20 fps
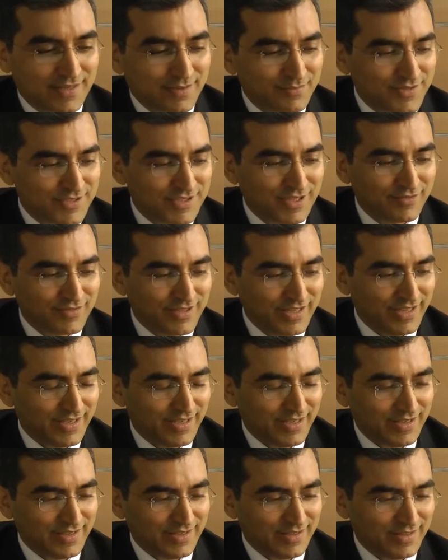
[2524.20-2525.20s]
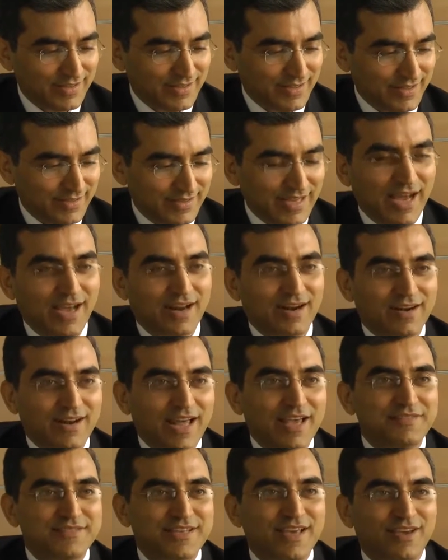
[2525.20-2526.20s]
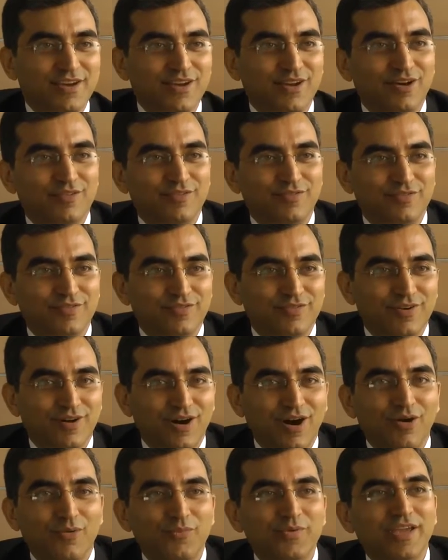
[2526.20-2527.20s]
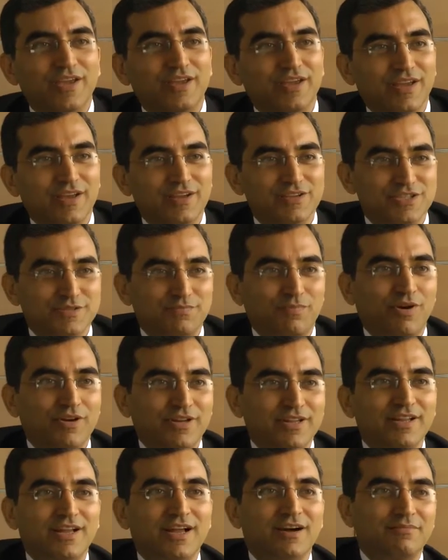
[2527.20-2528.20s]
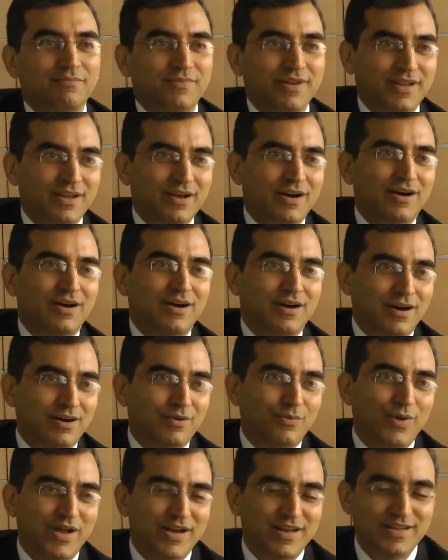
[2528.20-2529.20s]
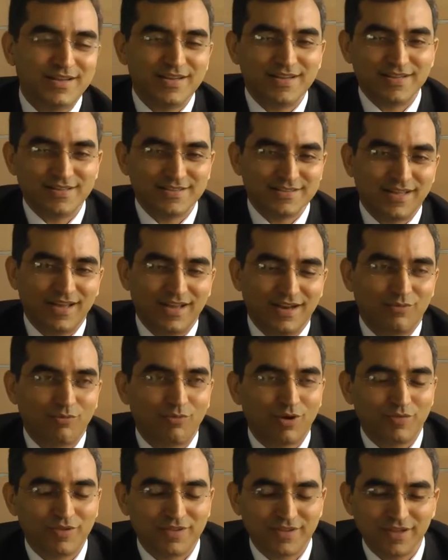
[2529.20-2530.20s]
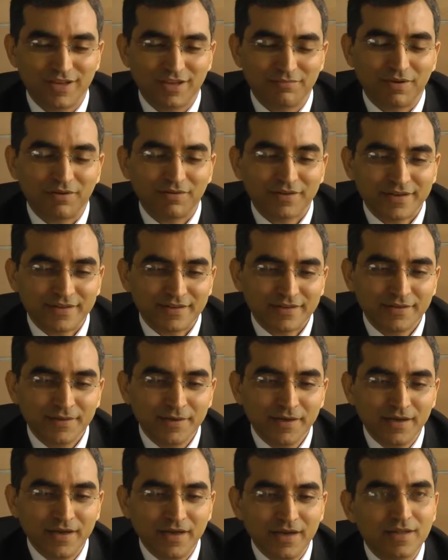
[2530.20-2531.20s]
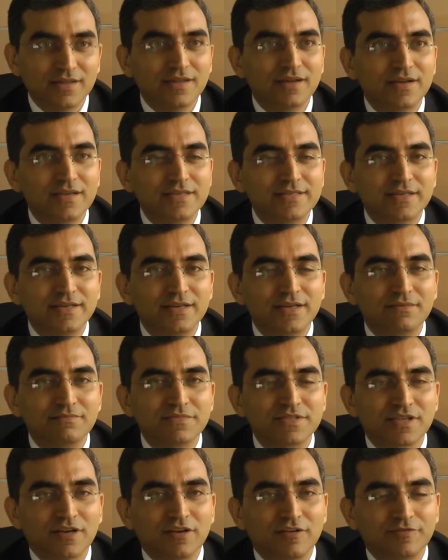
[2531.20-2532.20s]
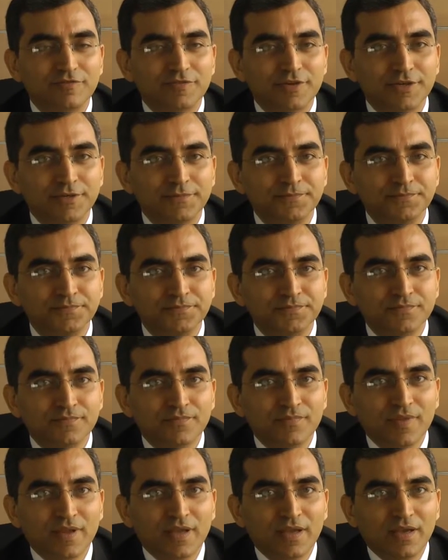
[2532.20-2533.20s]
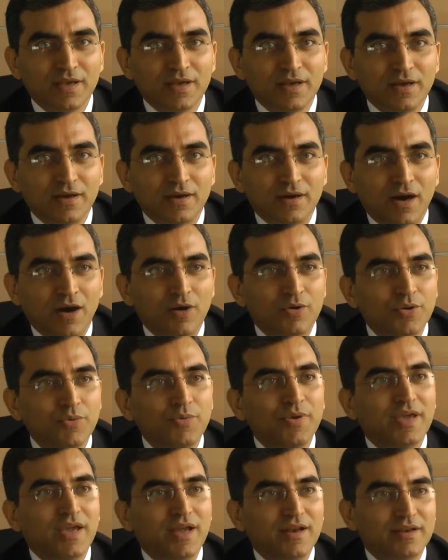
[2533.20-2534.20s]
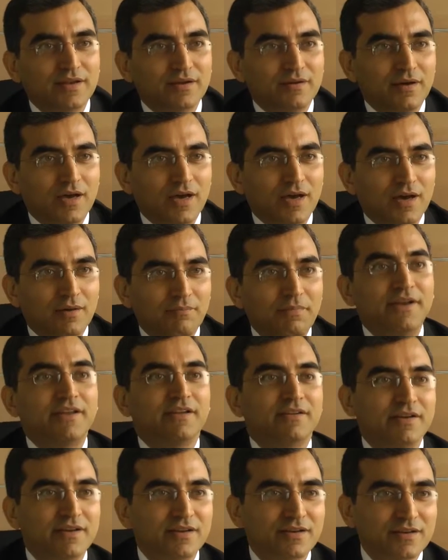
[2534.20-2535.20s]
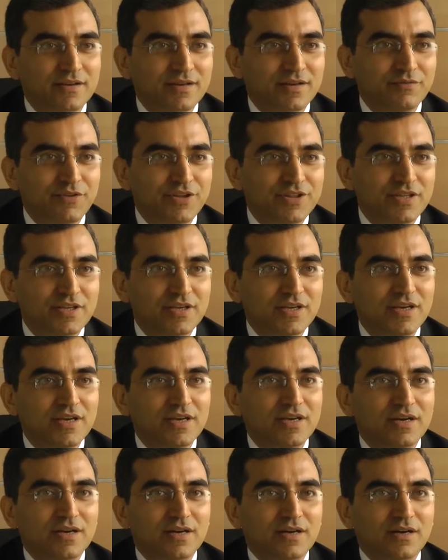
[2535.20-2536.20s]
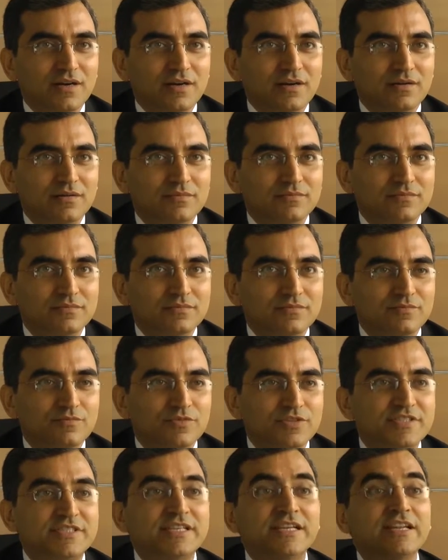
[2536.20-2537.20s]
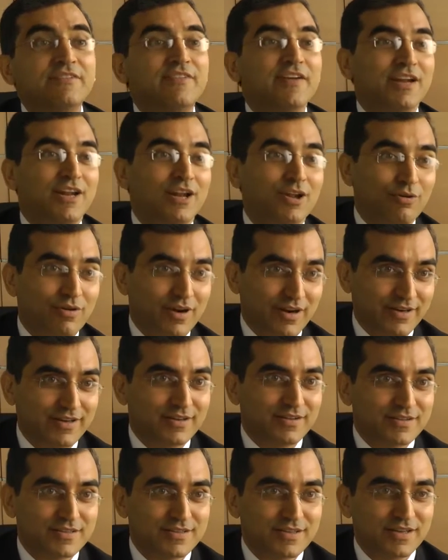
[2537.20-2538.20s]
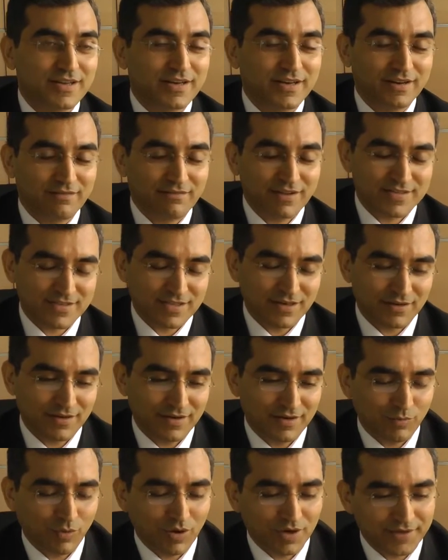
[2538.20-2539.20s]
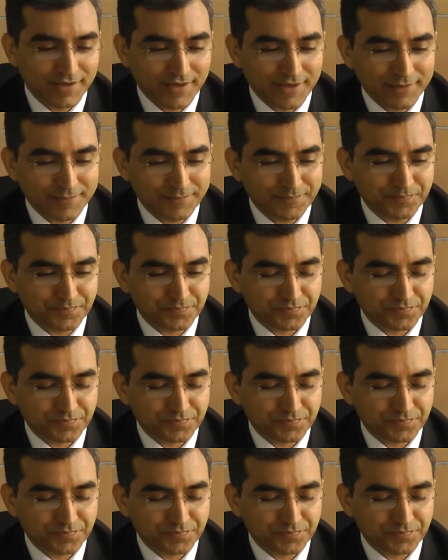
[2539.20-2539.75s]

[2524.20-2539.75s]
terms of the entire life cycle of how we spotted the company, how well it is there, and what do we think about it. Another is in terms of how do we get a better return with significantly lower return, risk involved there.